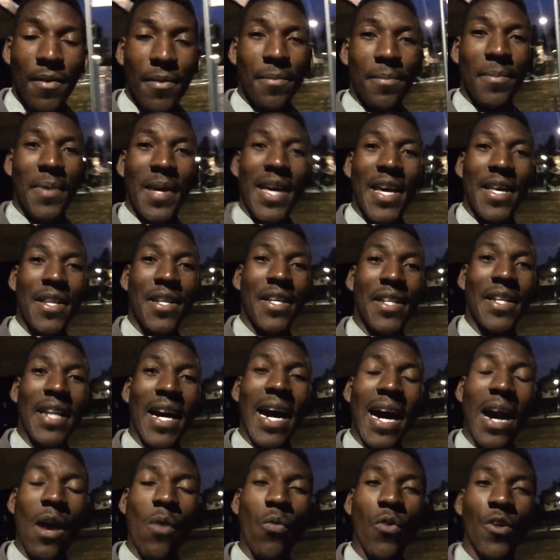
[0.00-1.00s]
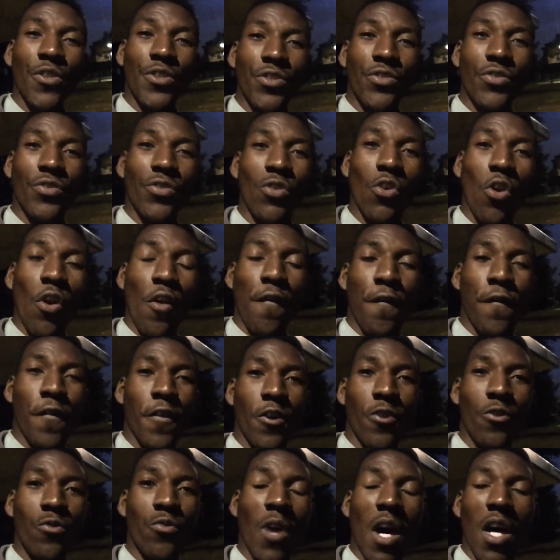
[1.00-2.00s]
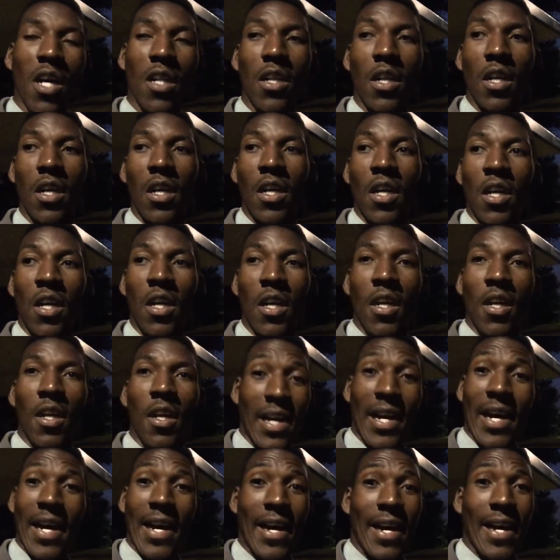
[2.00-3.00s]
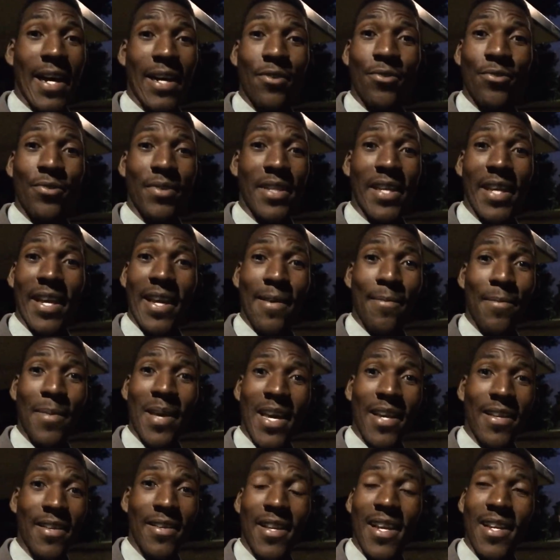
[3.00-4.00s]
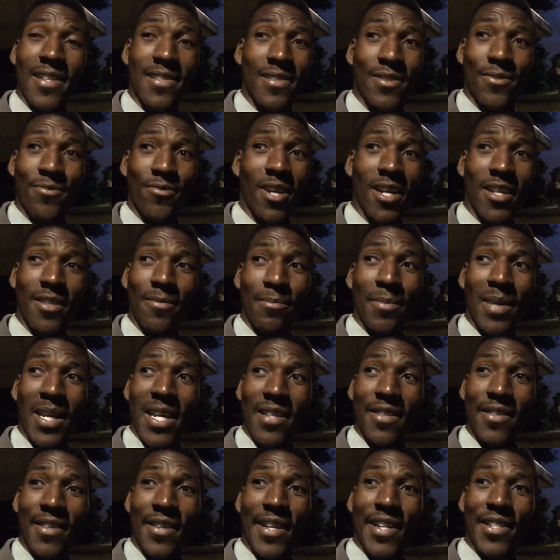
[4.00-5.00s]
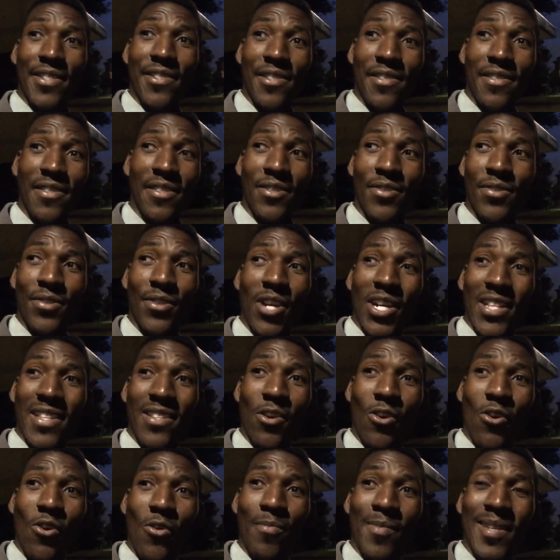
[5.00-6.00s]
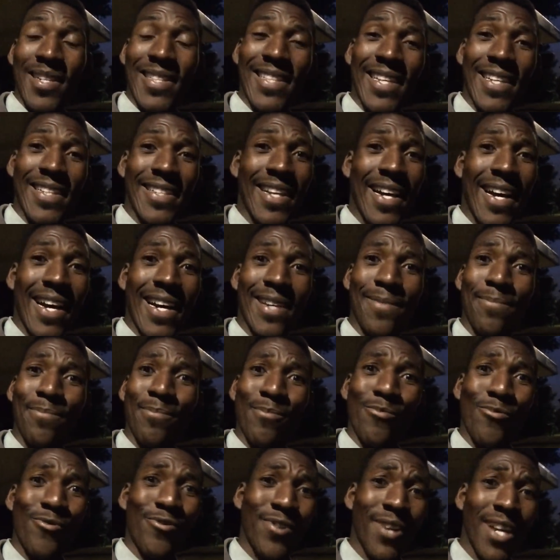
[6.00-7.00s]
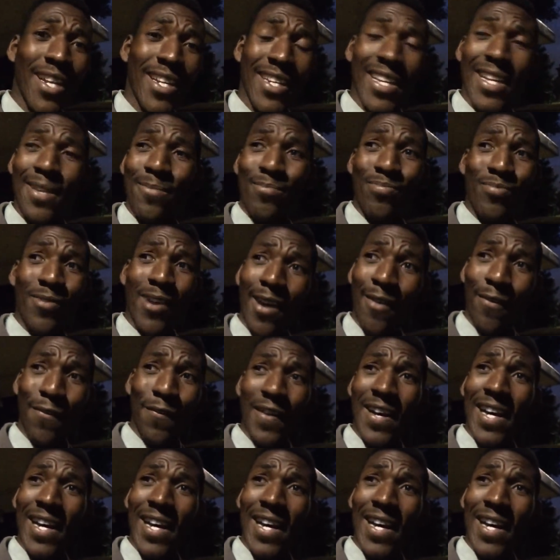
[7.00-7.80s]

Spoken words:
Man, and I wanted to go for a run. I don't care, man. Let's run, man. I just need to get home and then I'm running, bruv.